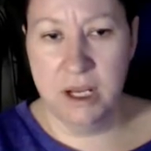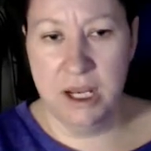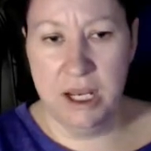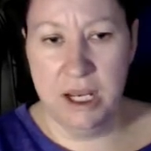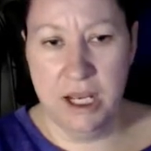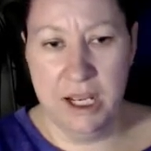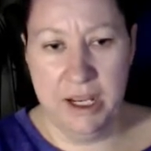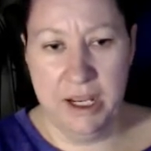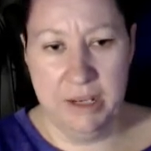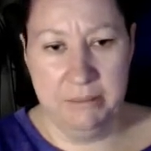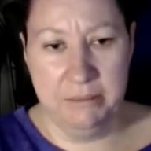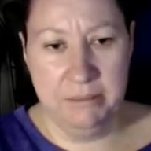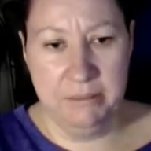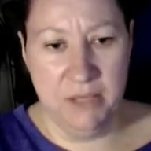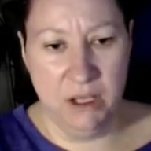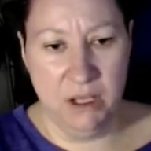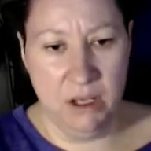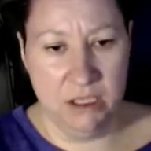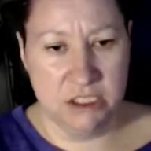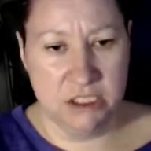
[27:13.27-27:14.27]

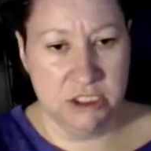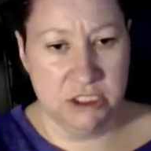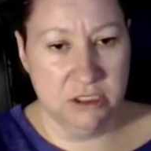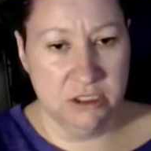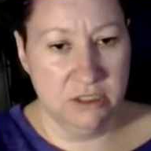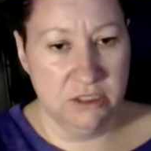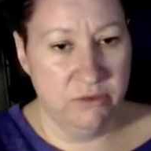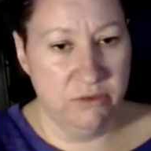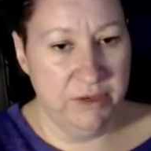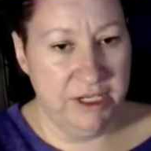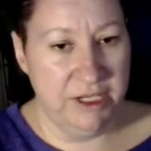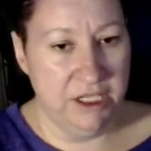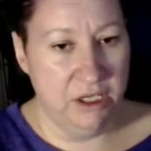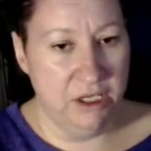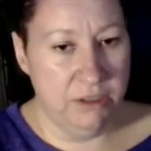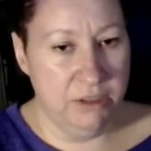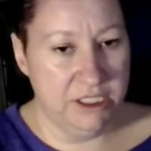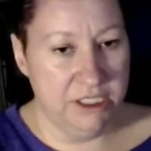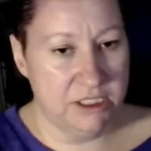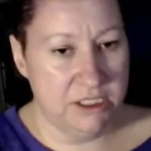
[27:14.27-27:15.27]
I'm not sure if we
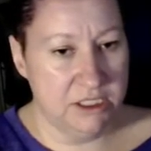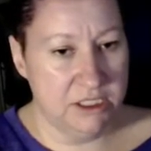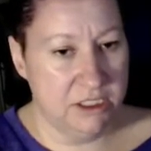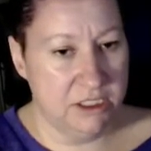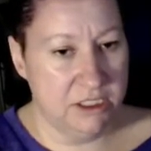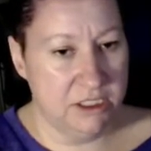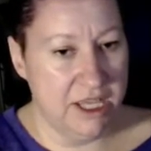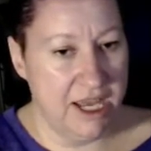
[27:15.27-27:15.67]
noticed